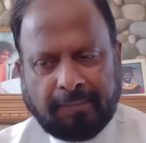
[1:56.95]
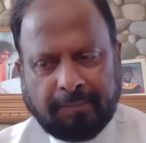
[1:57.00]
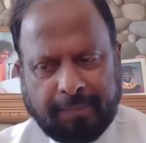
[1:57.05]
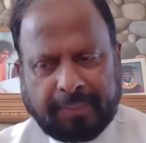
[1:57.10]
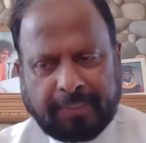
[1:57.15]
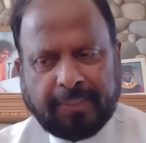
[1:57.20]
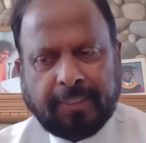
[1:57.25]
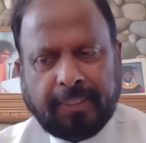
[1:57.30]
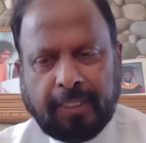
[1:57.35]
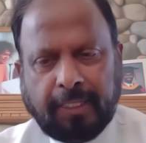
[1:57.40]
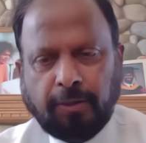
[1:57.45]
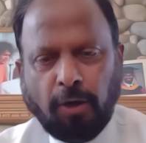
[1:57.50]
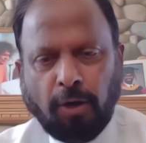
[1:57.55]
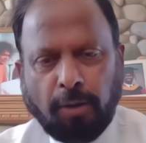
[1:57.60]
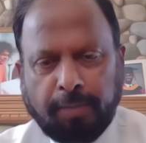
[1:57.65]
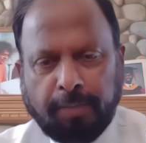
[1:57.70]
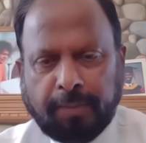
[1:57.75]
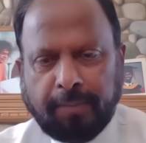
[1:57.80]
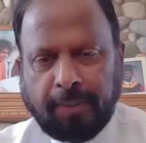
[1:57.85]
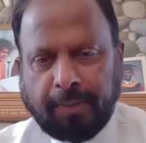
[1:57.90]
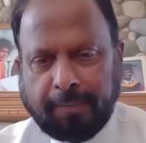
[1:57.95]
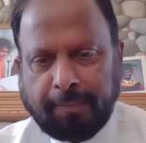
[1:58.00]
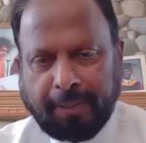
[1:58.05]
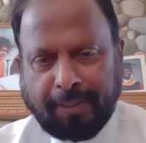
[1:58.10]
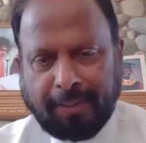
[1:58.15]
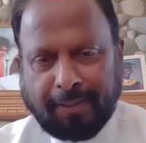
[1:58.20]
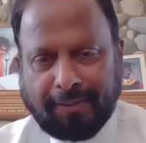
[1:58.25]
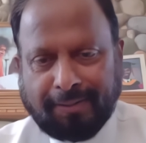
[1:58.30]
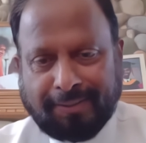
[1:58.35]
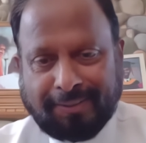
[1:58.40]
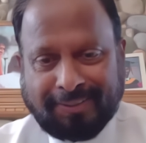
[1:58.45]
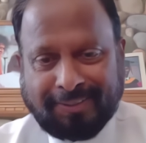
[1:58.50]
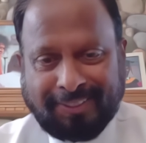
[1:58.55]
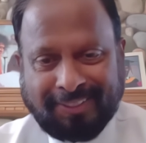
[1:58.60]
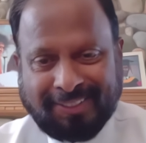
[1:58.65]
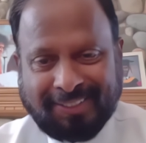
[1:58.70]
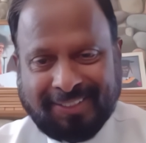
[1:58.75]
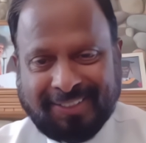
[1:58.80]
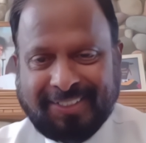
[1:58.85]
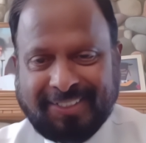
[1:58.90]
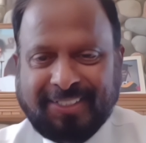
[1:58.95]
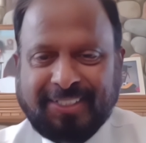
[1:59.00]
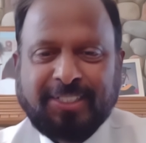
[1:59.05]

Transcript: basically robbing my parents.